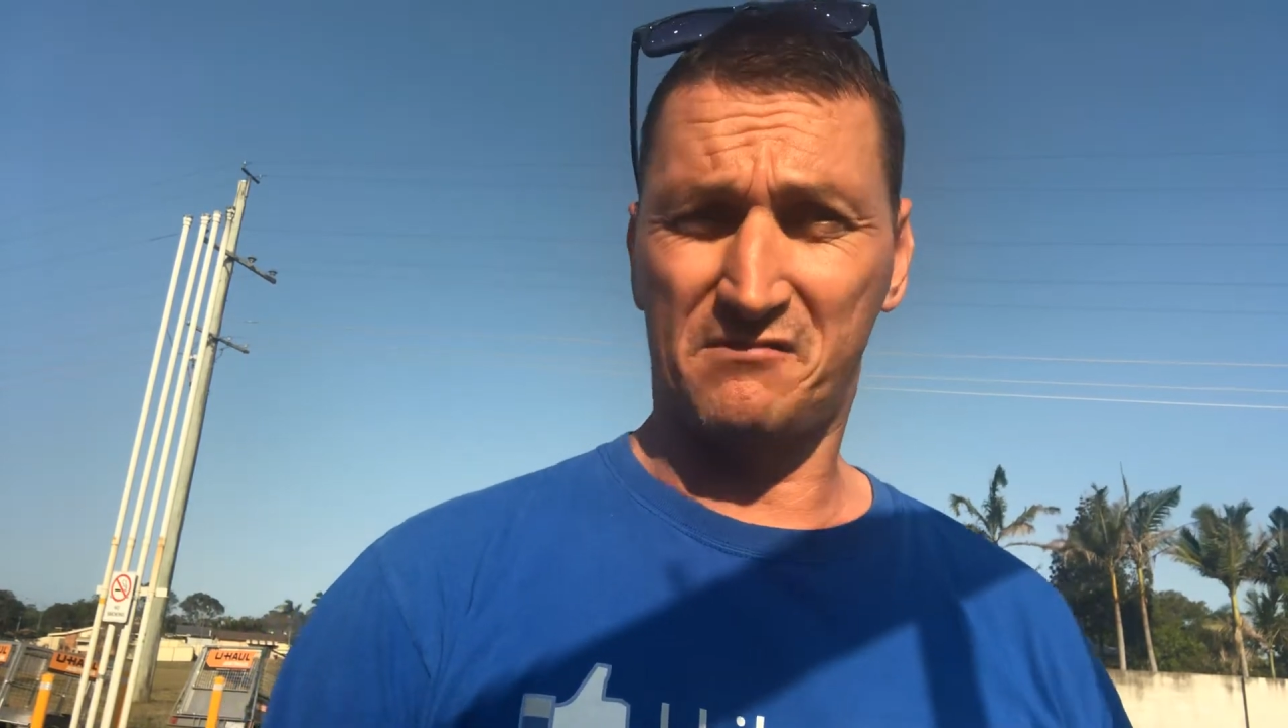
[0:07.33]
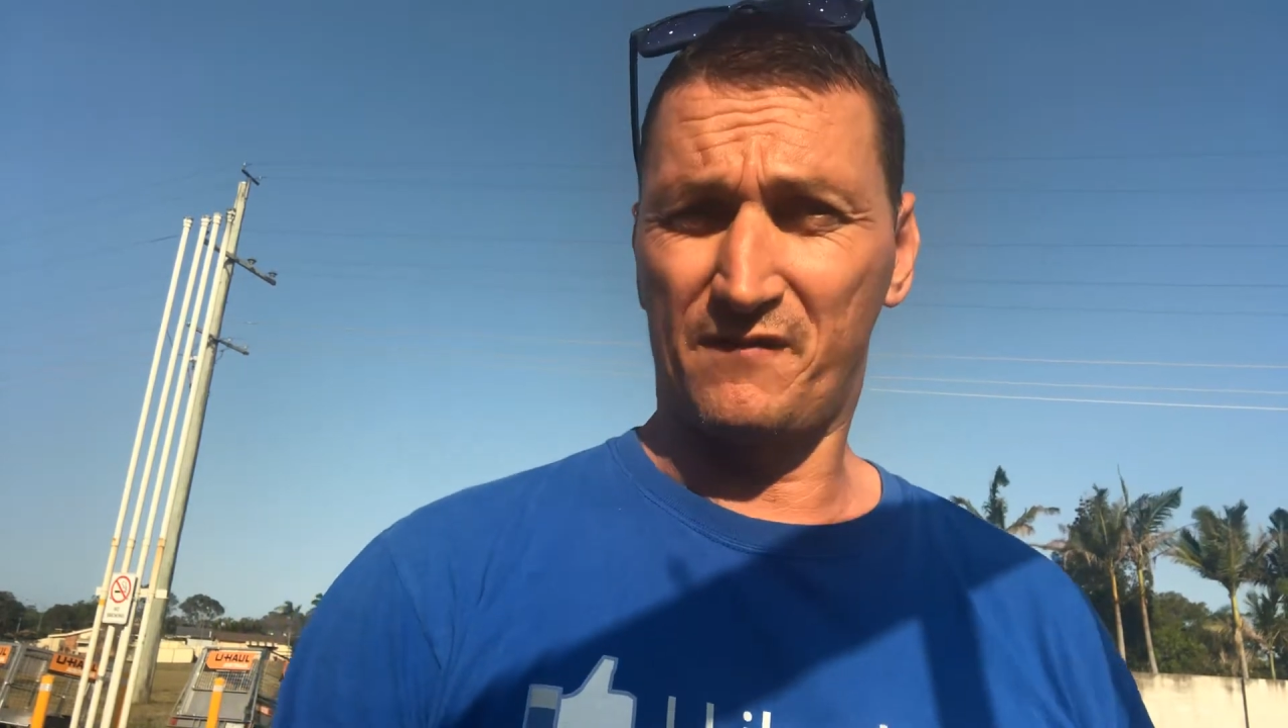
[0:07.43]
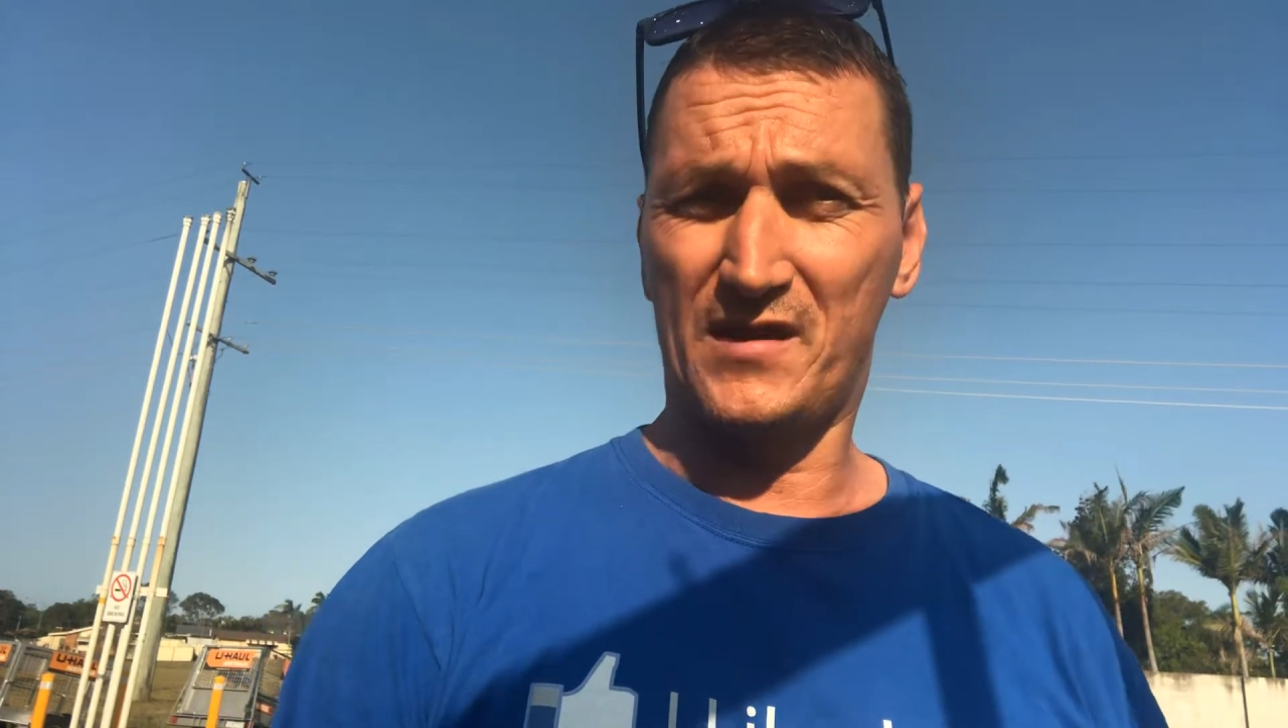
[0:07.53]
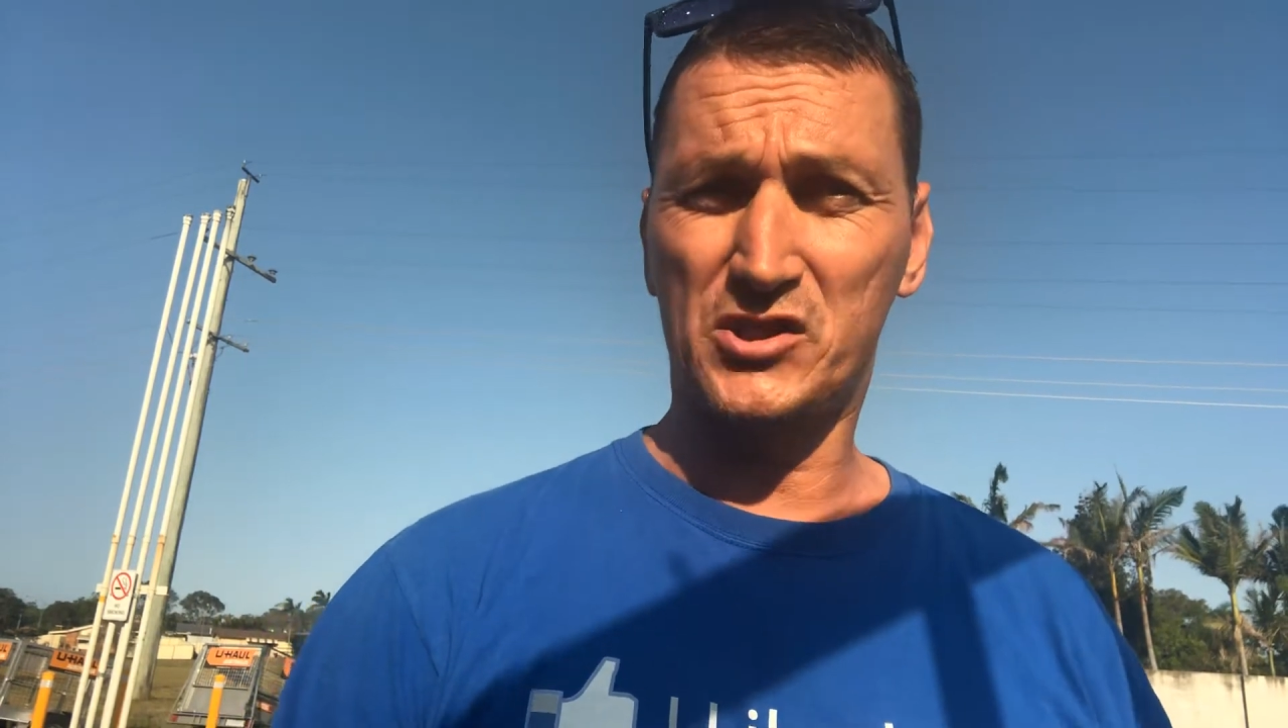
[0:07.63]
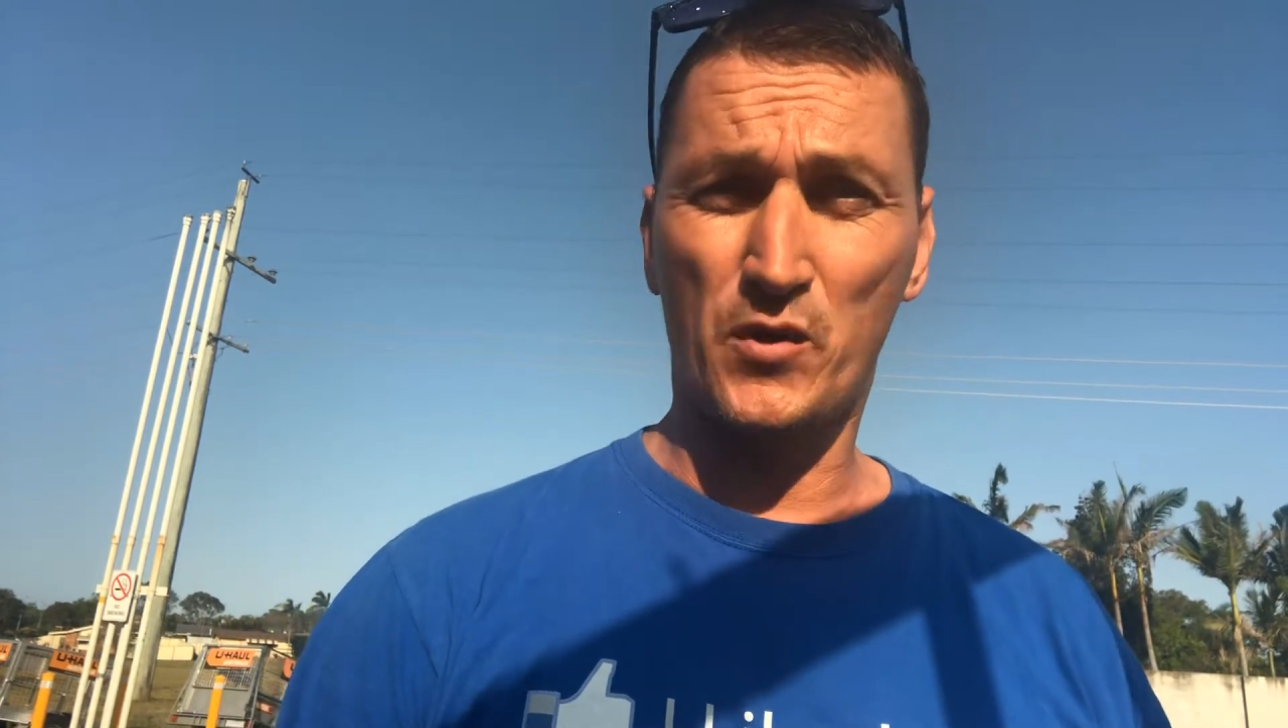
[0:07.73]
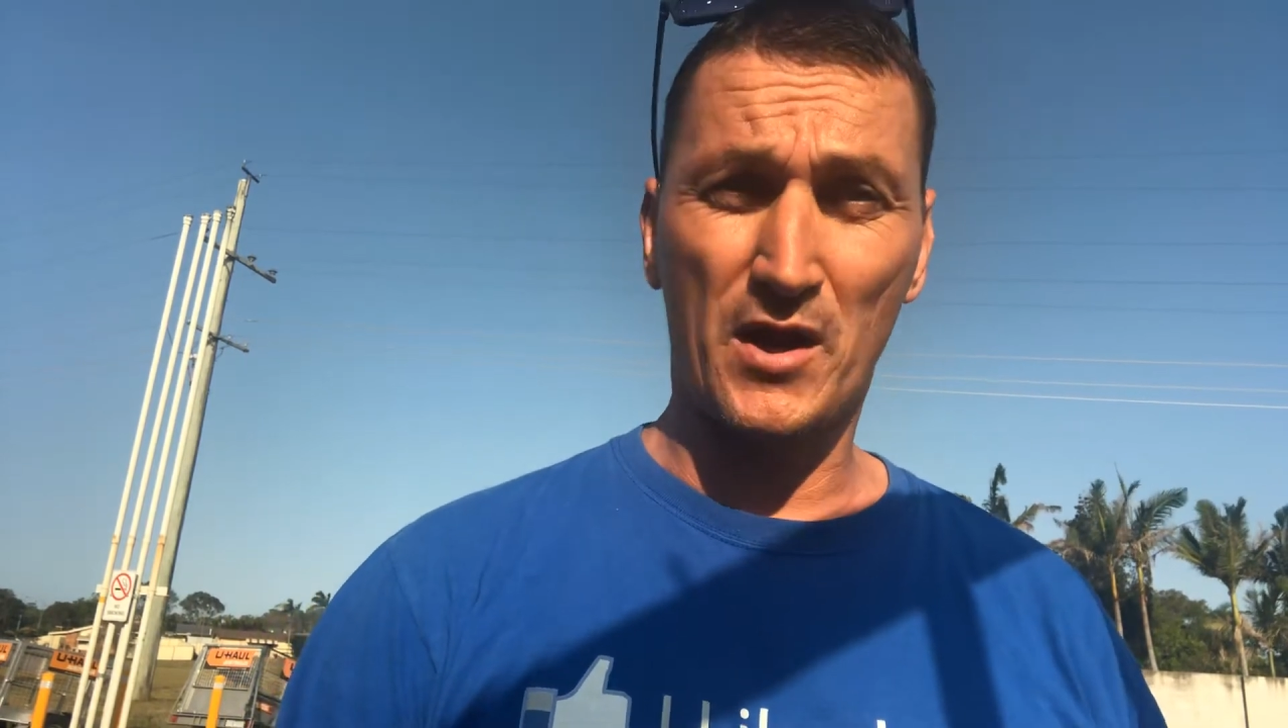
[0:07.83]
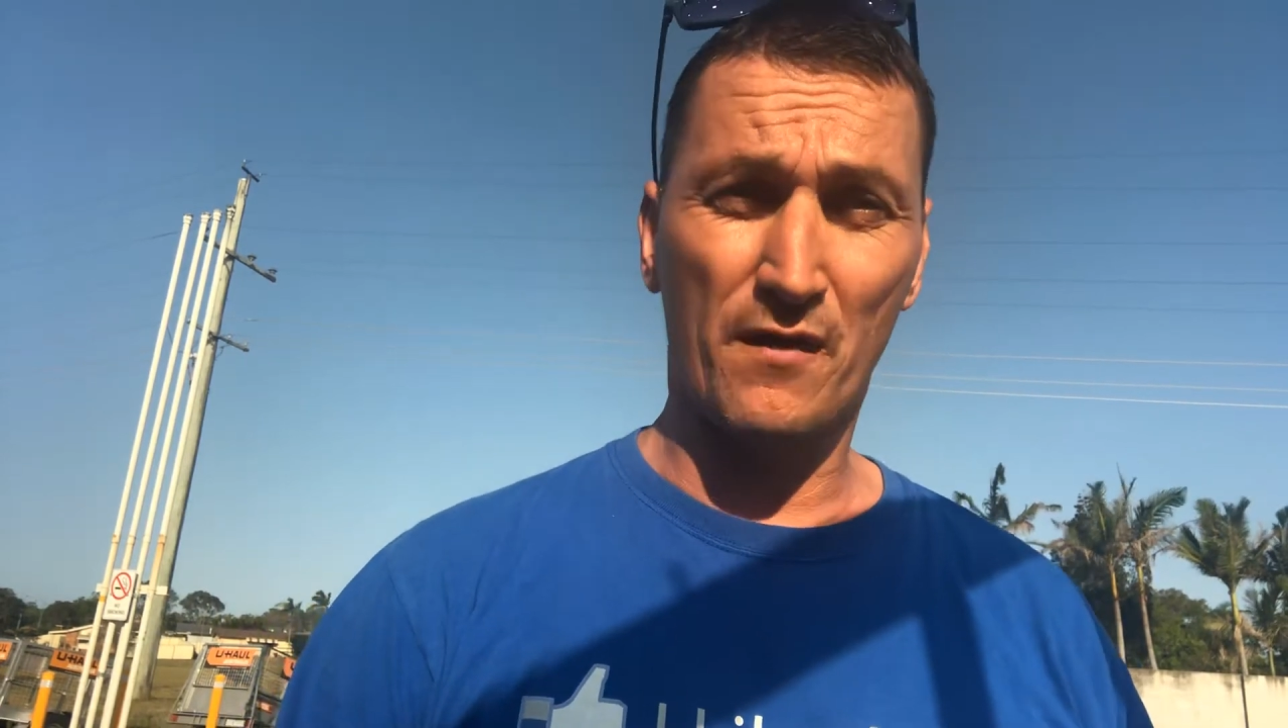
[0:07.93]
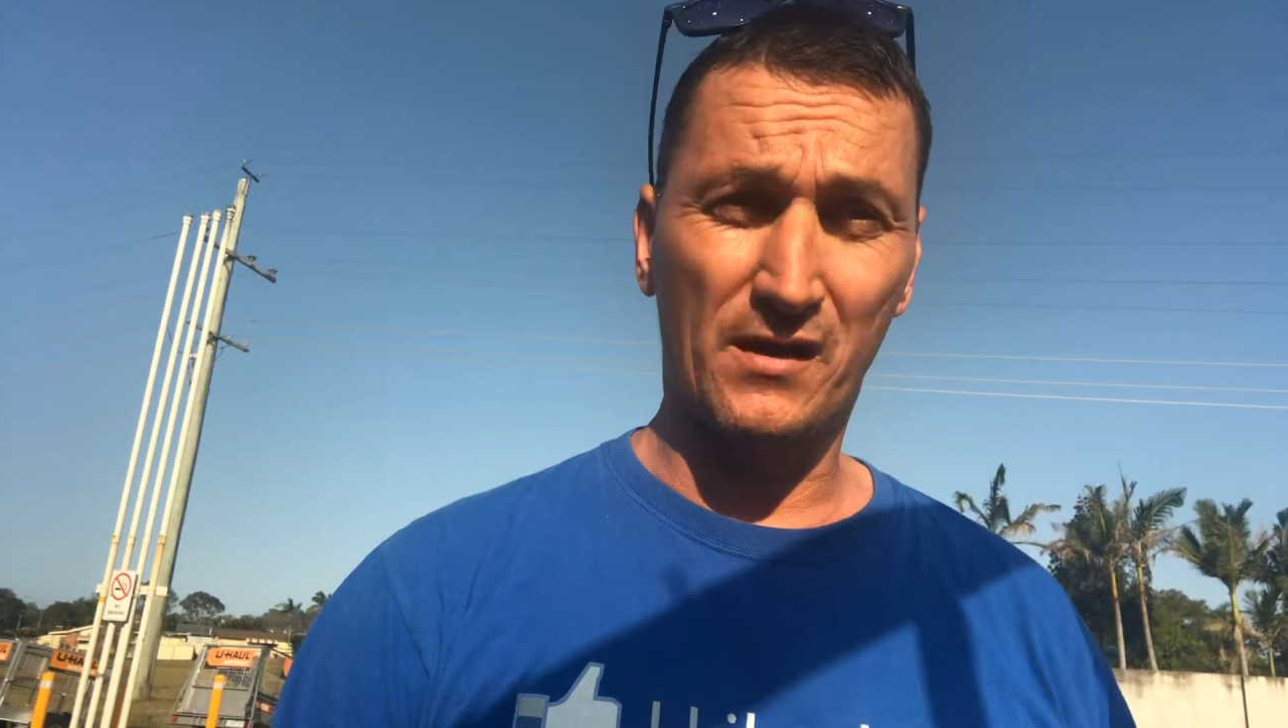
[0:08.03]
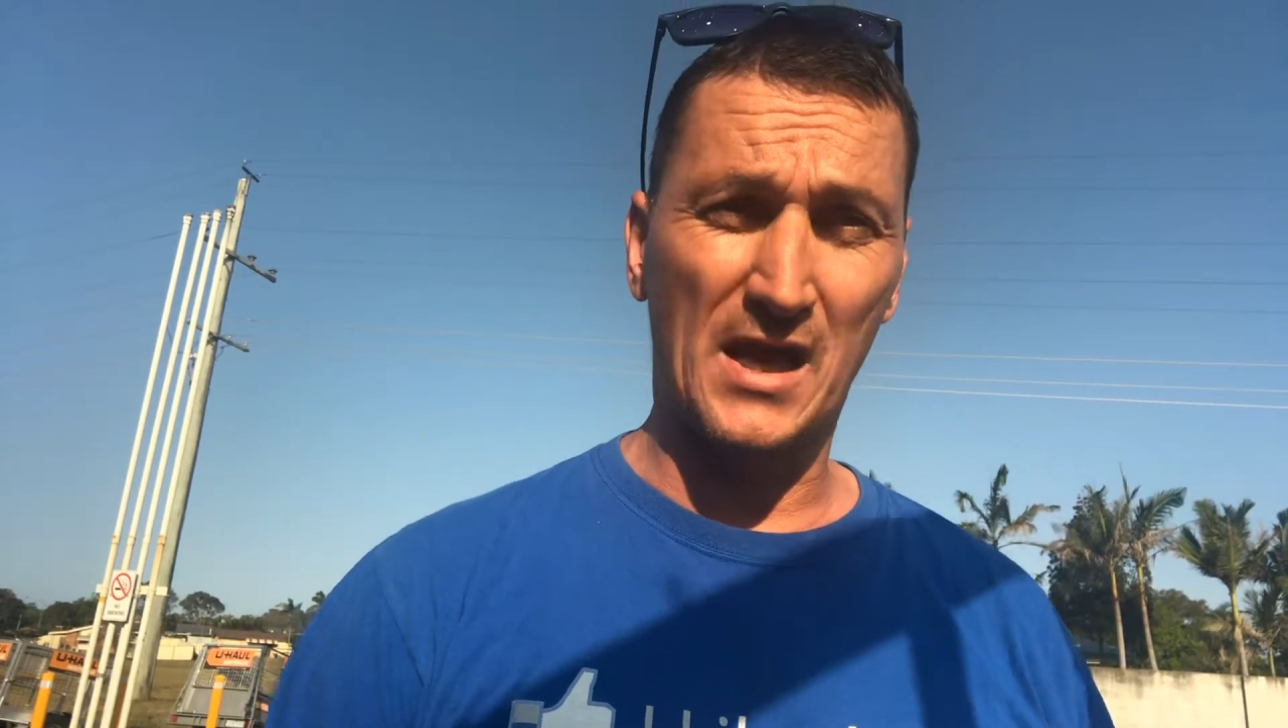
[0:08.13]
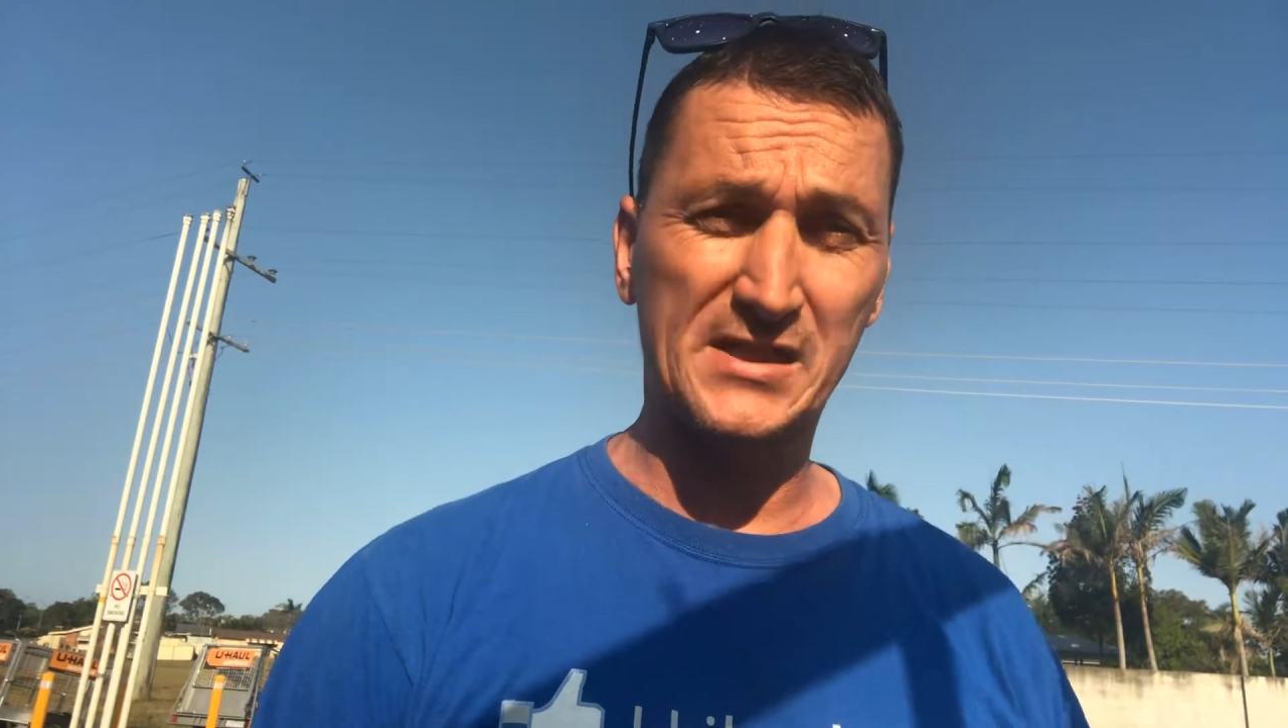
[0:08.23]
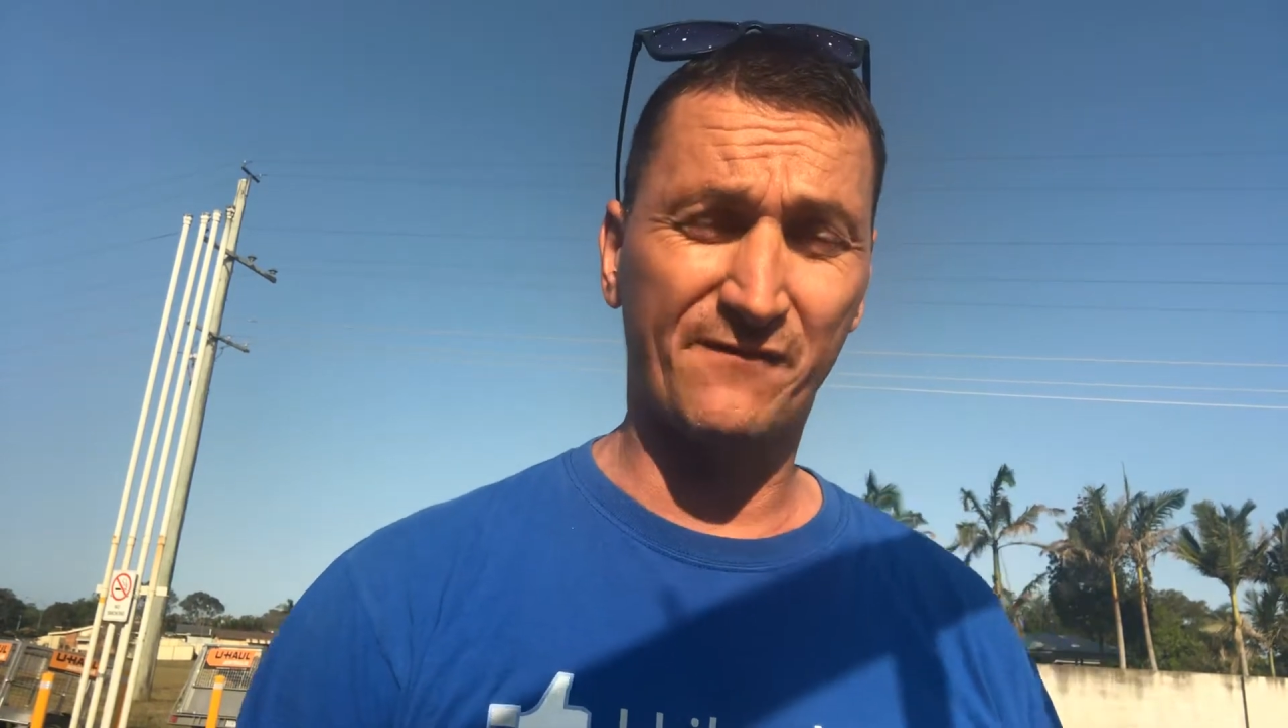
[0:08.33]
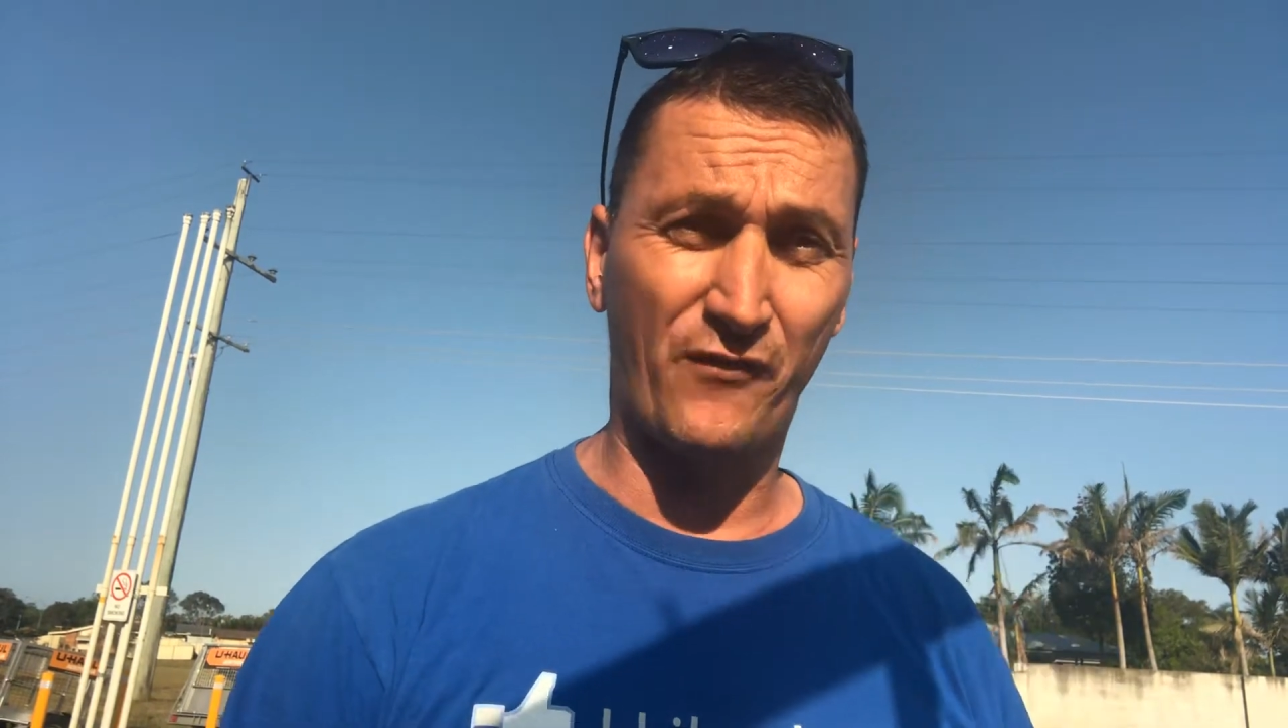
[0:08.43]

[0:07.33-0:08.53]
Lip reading: eventuated over the last